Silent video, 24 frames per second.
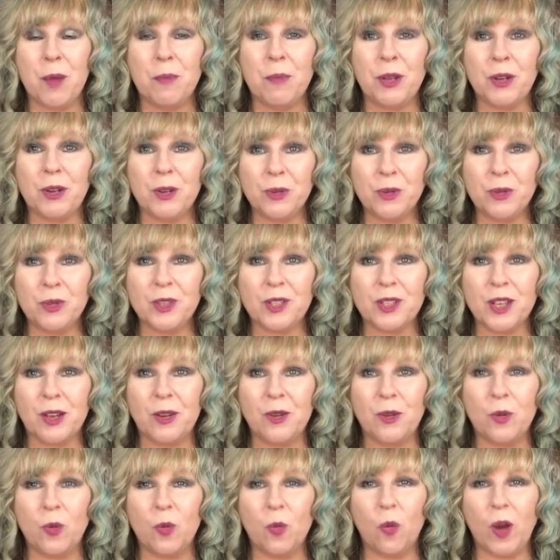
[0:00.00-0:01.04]
but
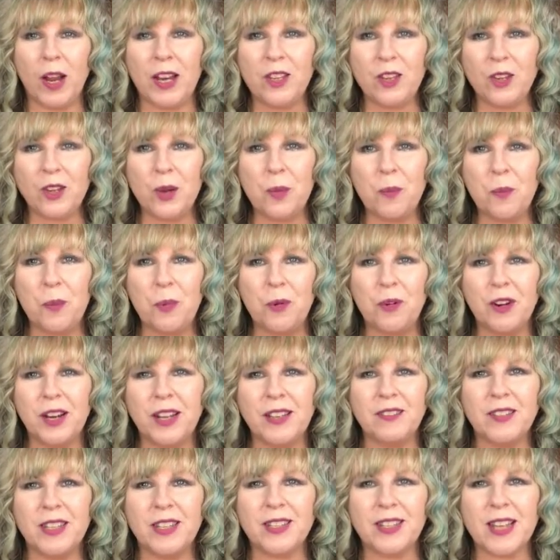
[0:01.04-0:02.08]
also when you can
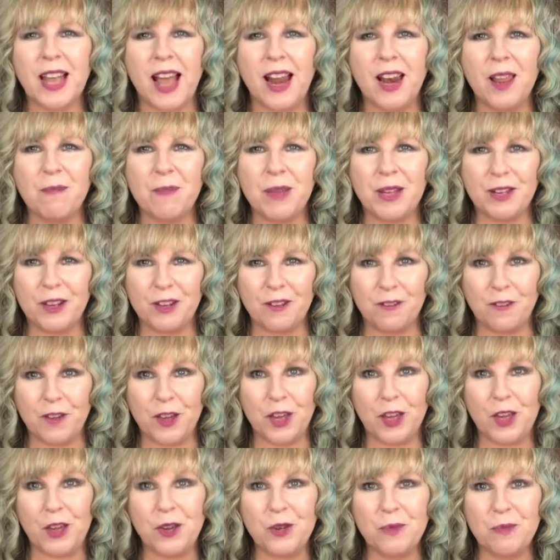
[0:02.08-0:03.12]
bring this element of
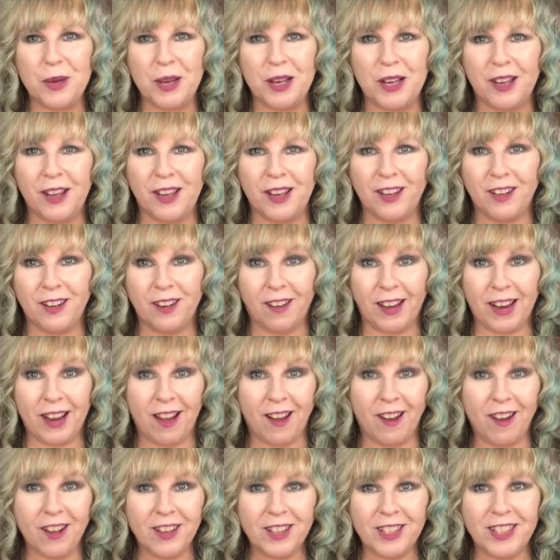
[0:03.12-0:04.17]
humour and
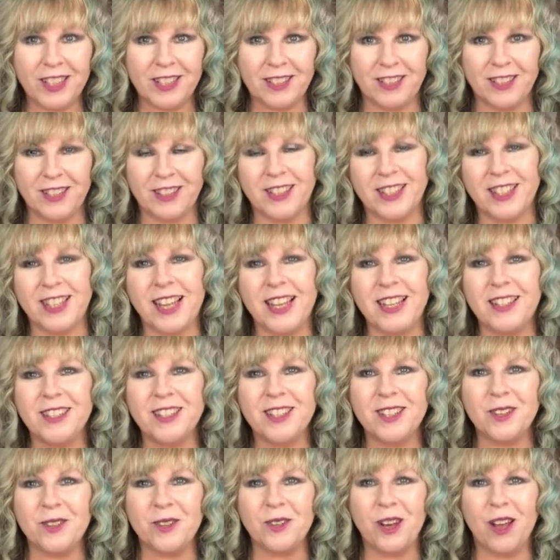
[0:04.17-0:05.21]
lightheartedness
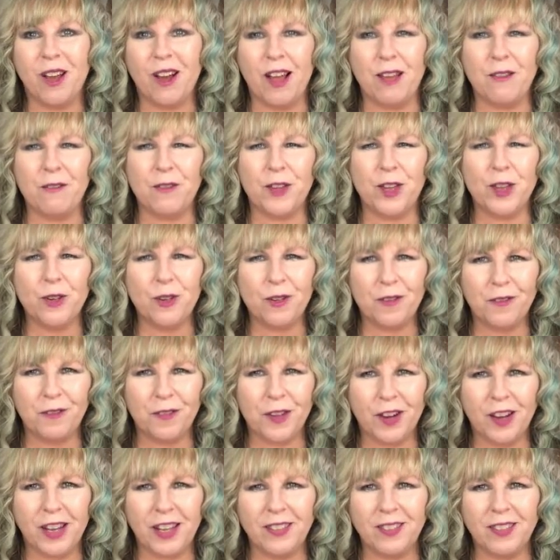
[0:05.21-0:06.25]
into your life, you'll
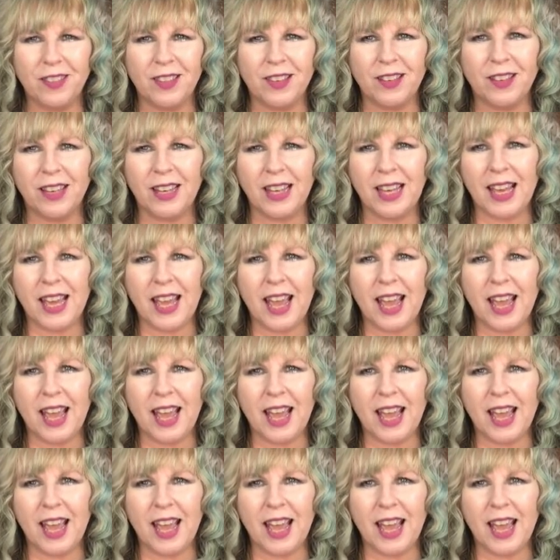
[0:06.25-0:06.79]
find that